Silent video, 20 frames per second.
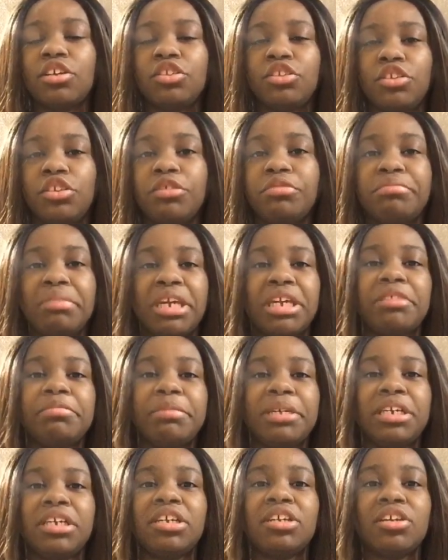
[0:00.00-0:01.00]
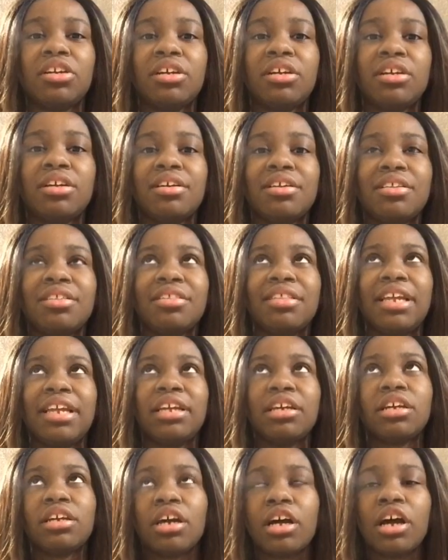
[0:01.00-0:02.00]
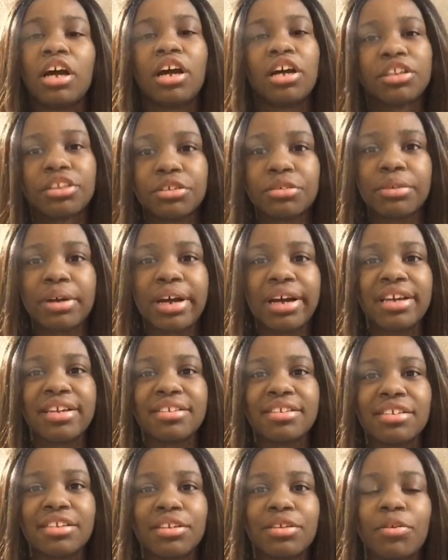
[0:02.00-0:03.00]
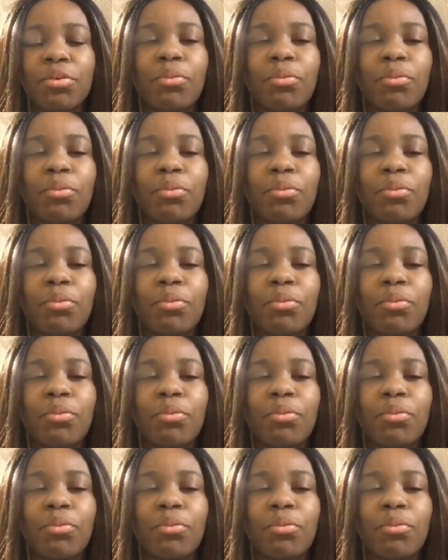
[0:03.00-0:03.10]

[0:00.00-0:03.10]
to make me think otherwise.